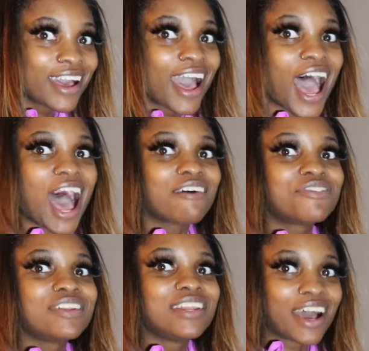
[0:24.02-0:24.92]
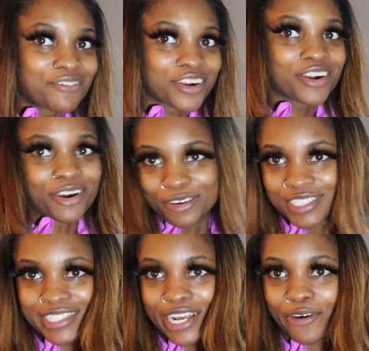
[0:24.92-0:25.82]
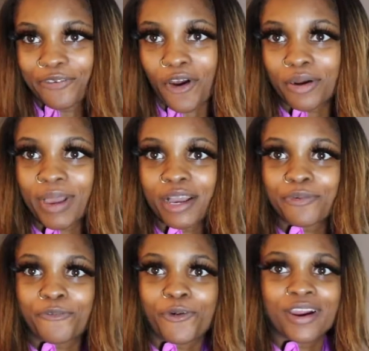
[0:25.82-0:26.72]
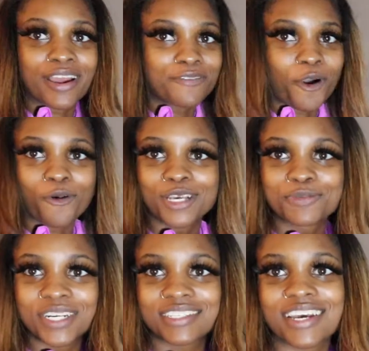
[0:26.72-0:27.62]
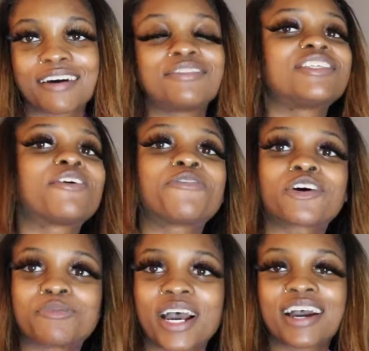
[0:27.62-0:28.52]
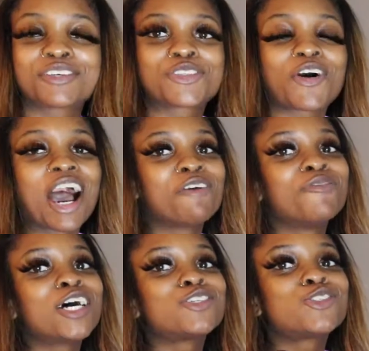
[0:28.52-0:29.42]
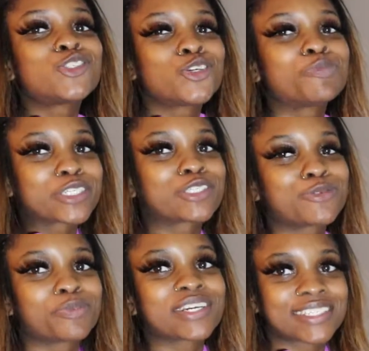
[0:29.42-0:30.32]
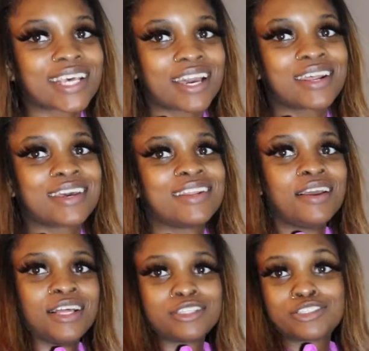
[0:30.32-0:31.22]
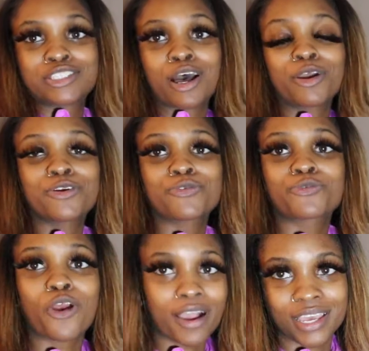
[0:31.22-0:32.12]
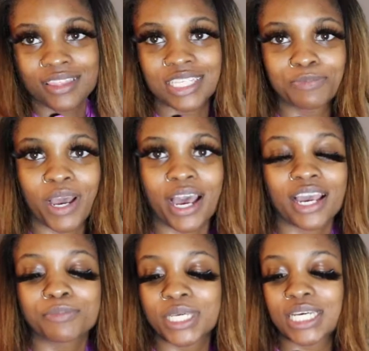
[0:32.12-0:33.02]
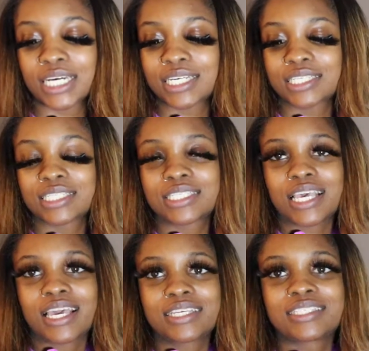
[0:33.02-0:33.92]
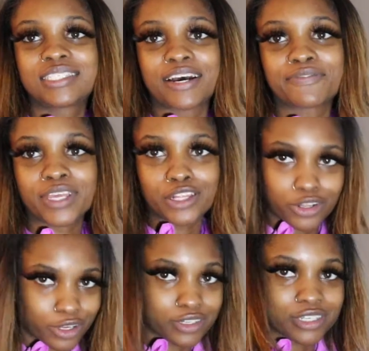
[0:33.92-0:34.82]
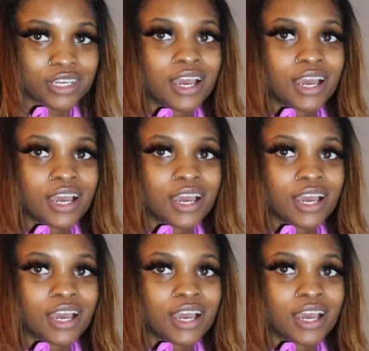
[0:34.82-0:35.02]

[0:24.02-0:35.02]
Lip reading: have never owned a Telfar bag before. I've always wanted to have a Telfar bag, so I'm super excited to start rocking this bag because it's definitely a look.